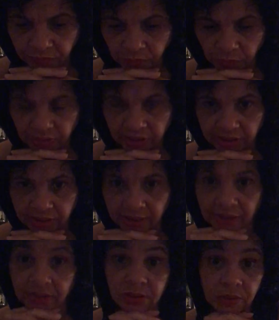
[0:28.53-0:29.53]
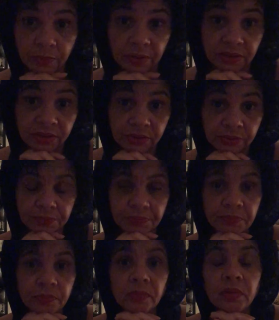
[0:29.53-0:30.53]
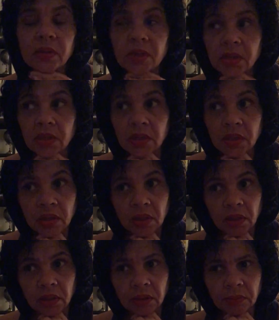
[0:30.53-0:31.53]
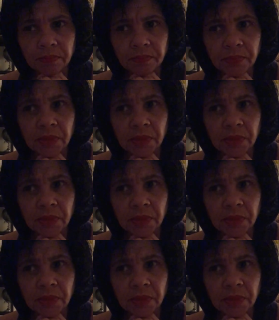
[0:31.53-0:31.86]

feel that I nag too much. Um,